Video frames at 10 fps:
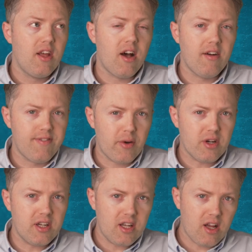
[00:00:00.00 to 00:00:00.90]
are
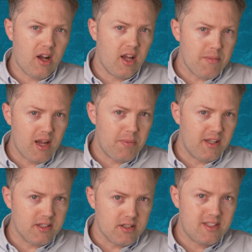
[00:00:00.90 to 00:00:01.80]
very, in my
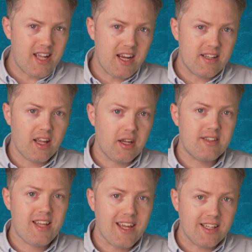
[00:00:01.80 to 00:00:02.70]
opinion, take, take,
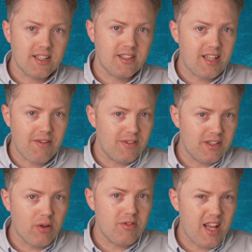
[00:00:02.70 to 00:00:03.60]
take, and definitely
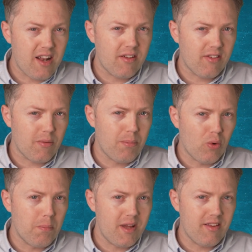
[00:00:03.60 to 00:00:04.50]
don't tend to
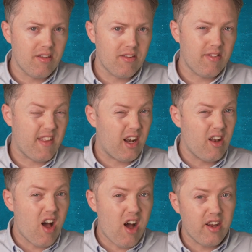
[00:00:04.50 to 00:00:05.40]
support businesses that
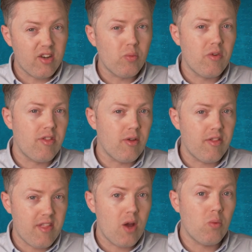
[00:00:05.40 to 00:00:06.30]
align with
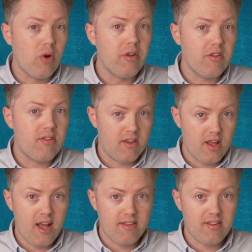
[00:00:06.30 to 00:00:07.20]
their wants
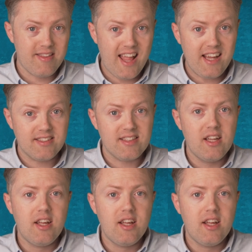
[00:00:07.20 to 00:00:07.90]
as a state.